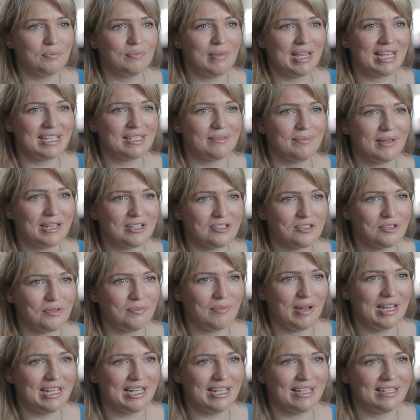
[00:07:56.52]
make some extra
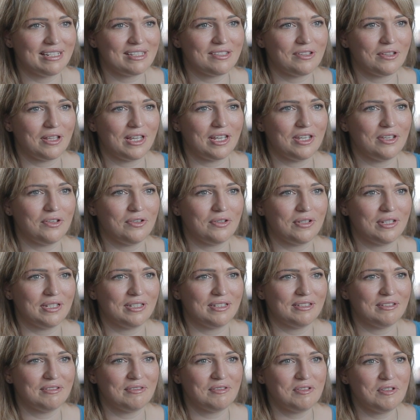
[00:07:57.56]
money so that you
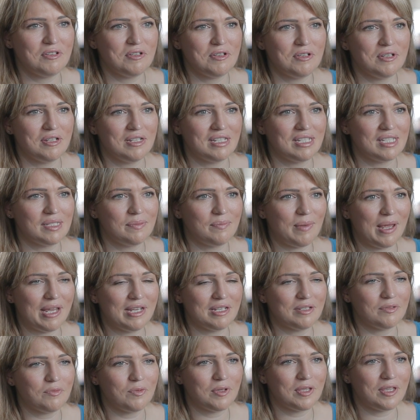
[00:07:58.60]
can
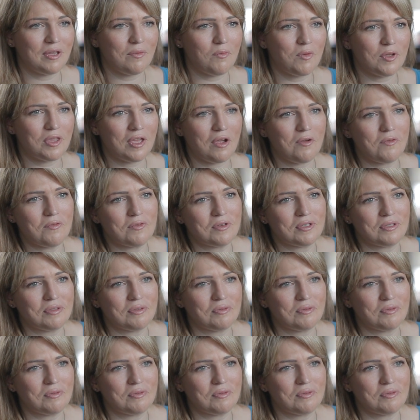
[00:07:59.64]
spend with it without